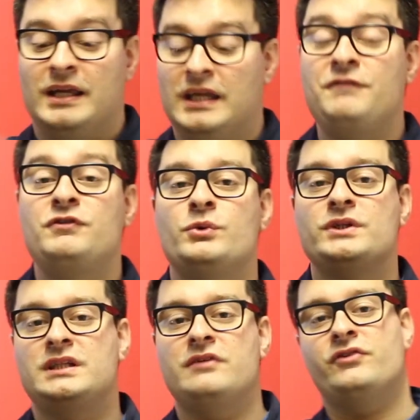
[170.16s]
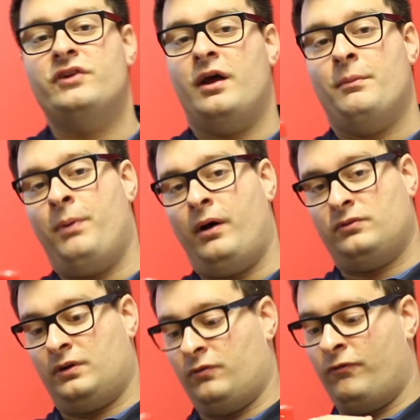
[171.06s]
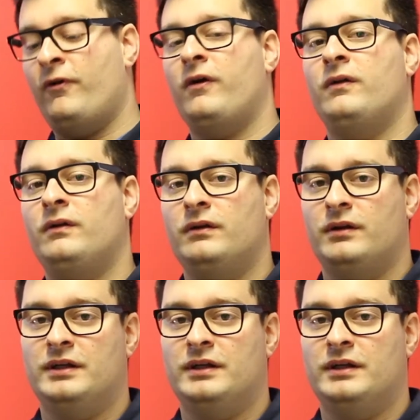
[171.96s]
If you receive the bottle full,